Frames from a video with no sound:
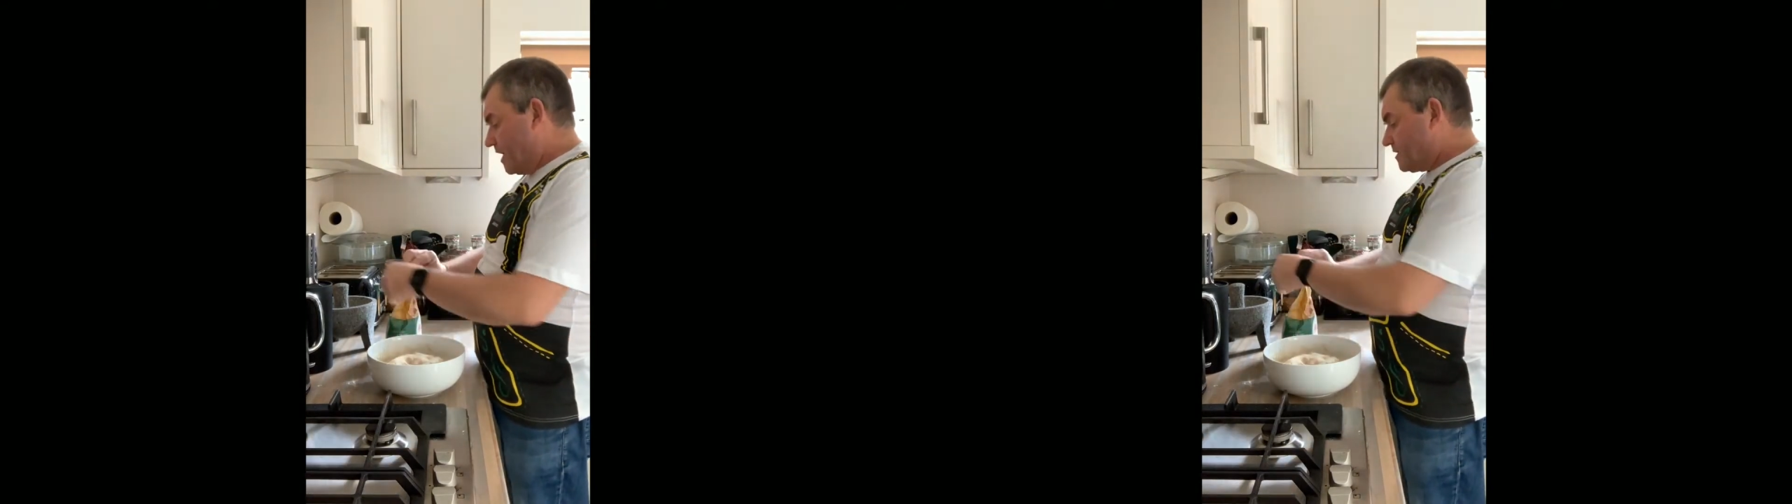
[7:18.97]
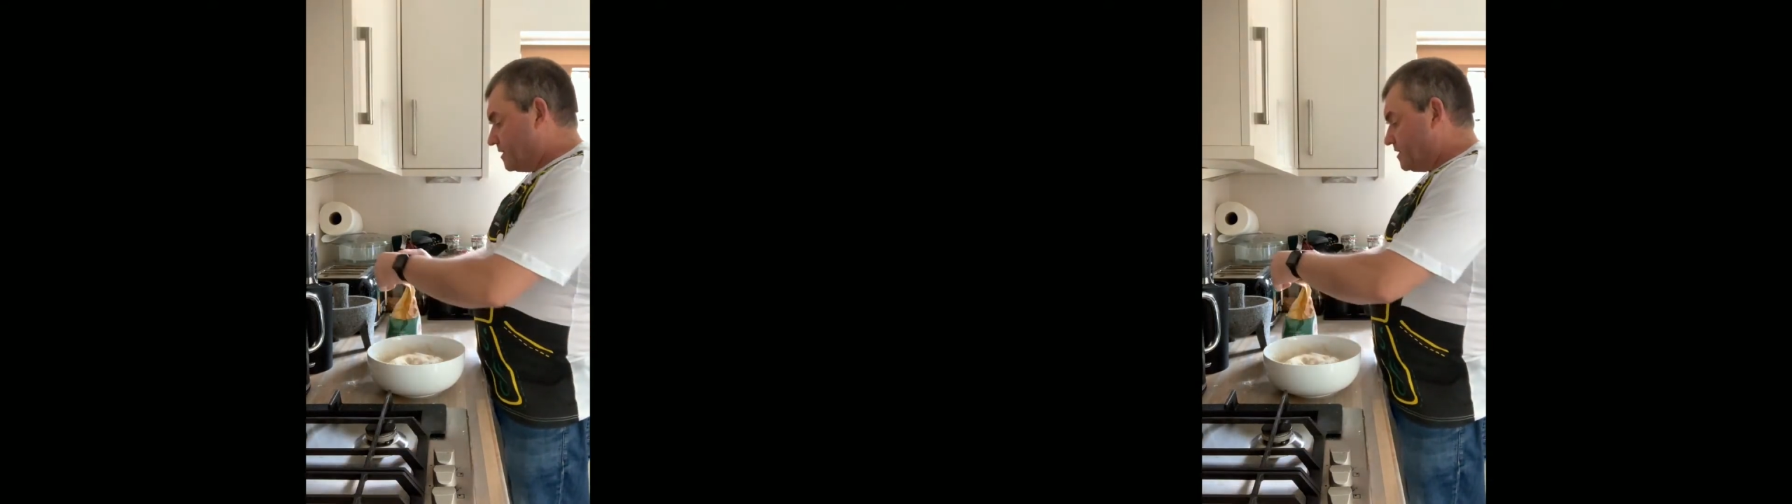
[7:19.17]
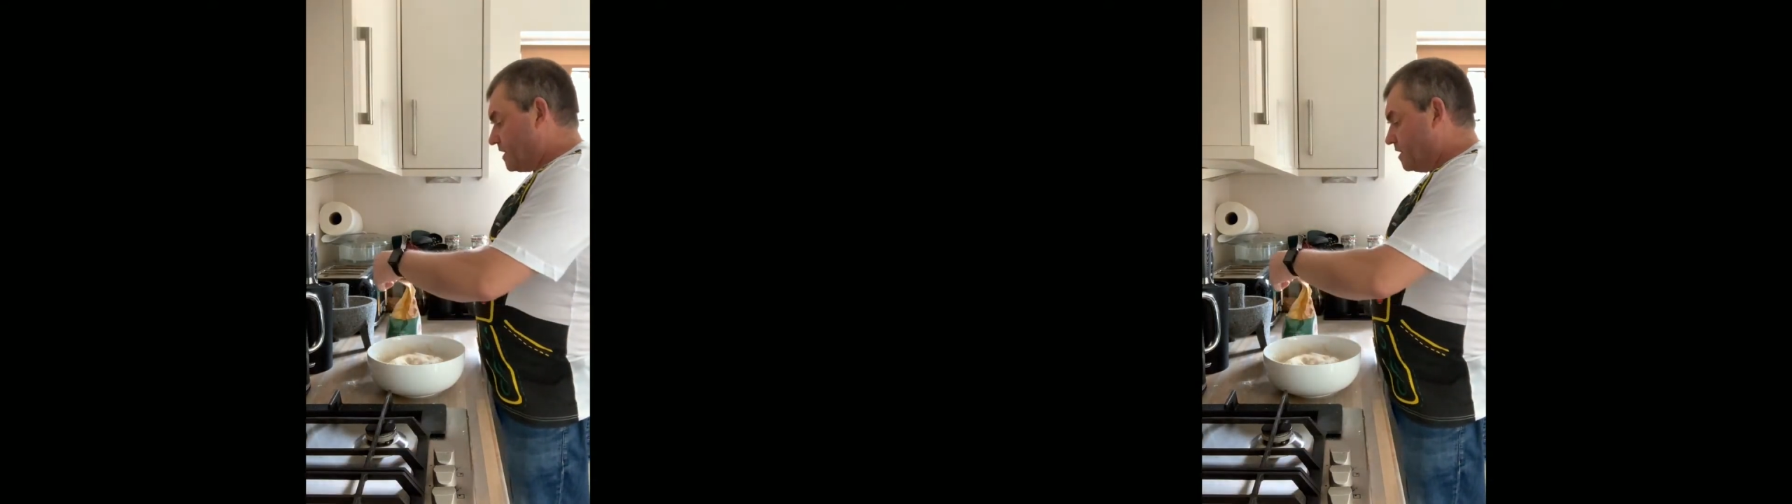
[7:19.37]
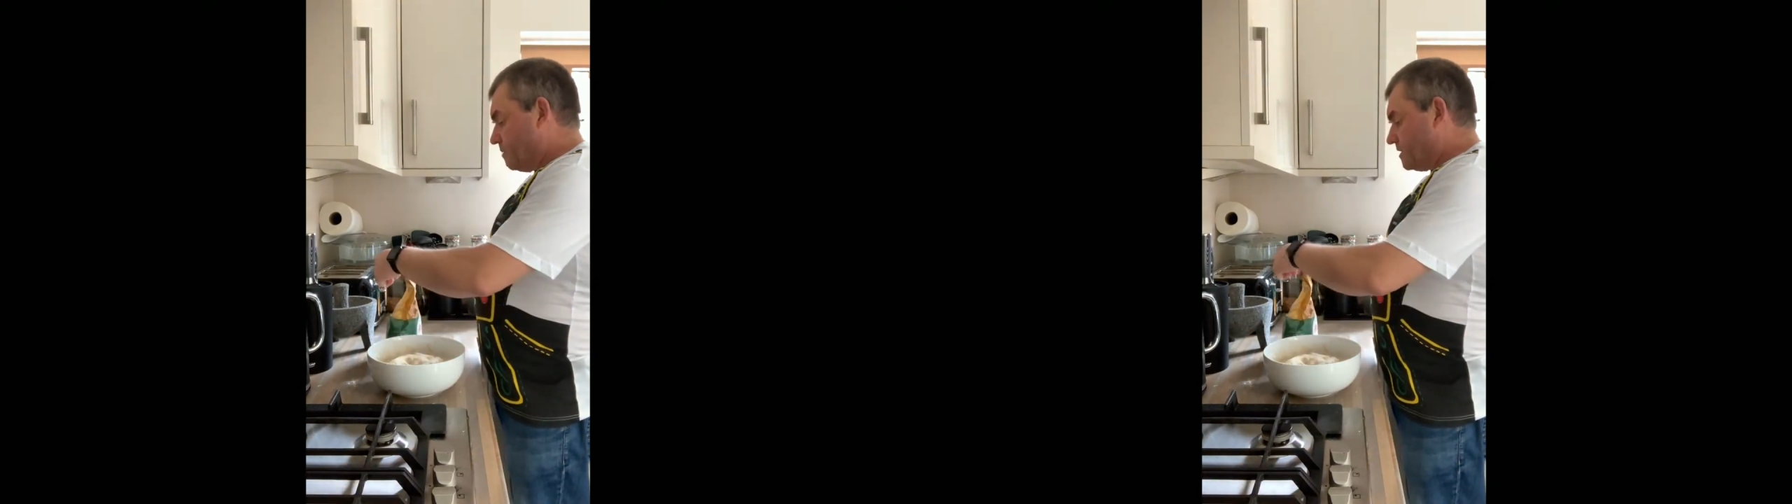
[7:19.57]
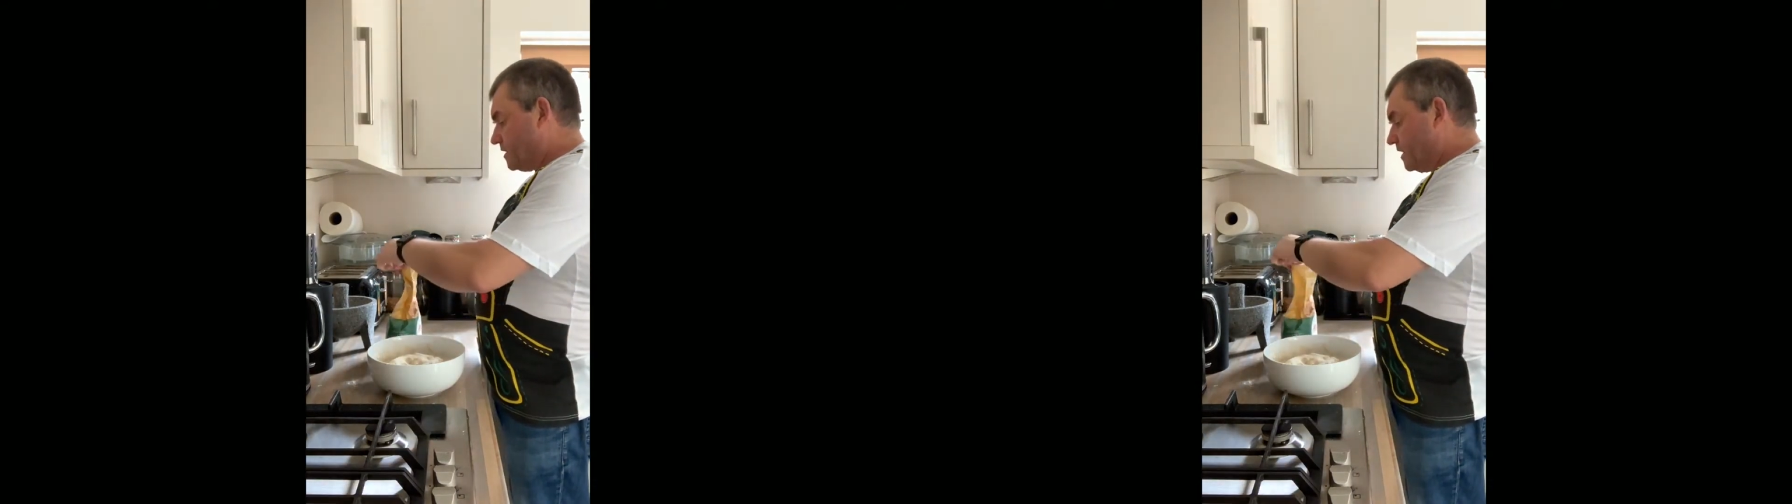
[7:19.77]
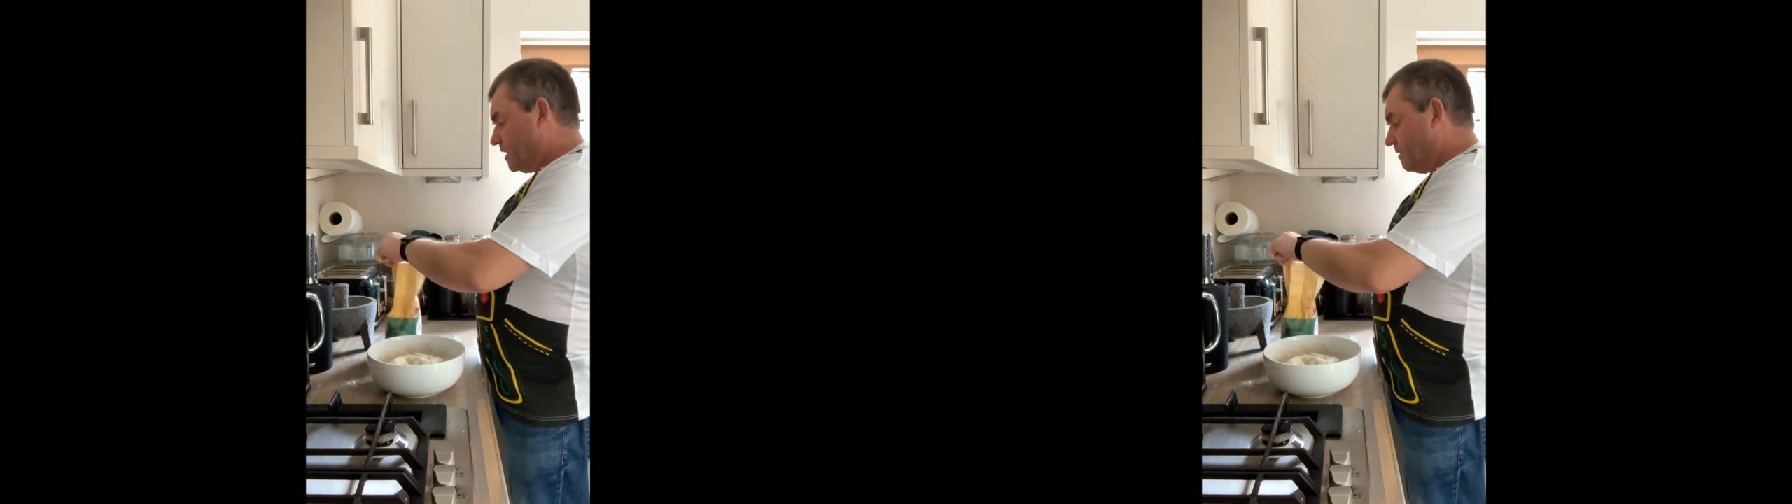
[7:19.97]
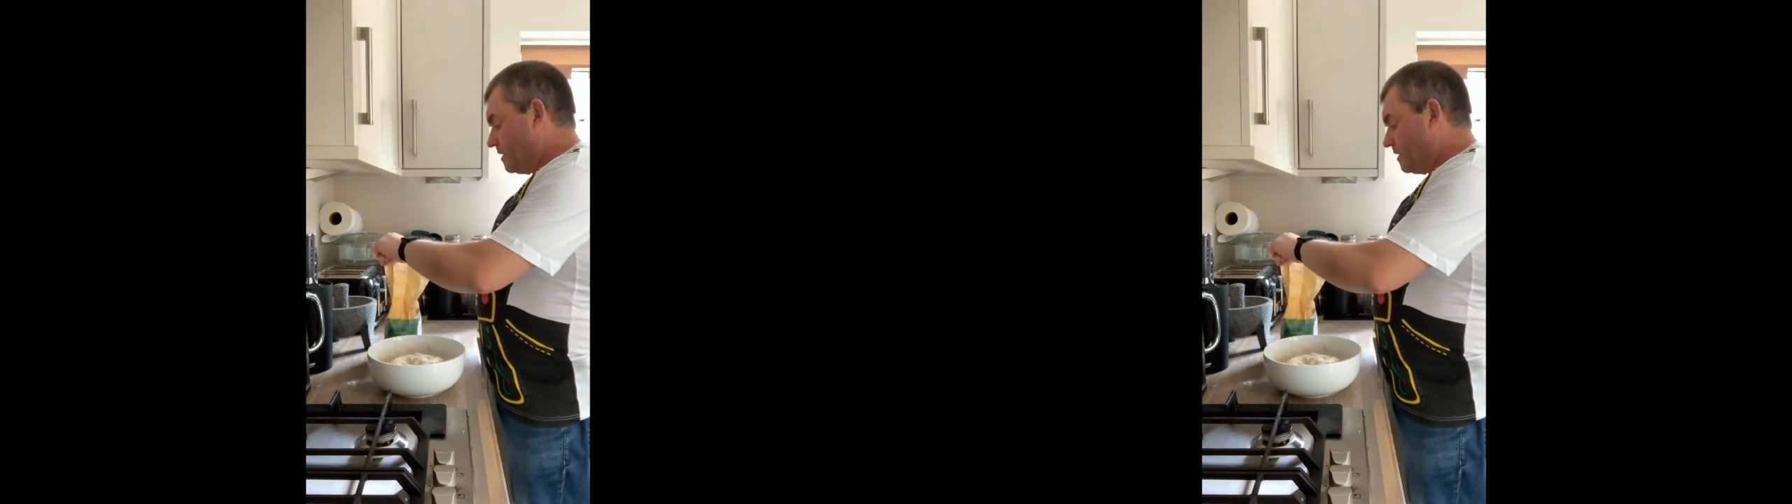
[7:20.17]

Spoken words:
to this, getting a bit sticky.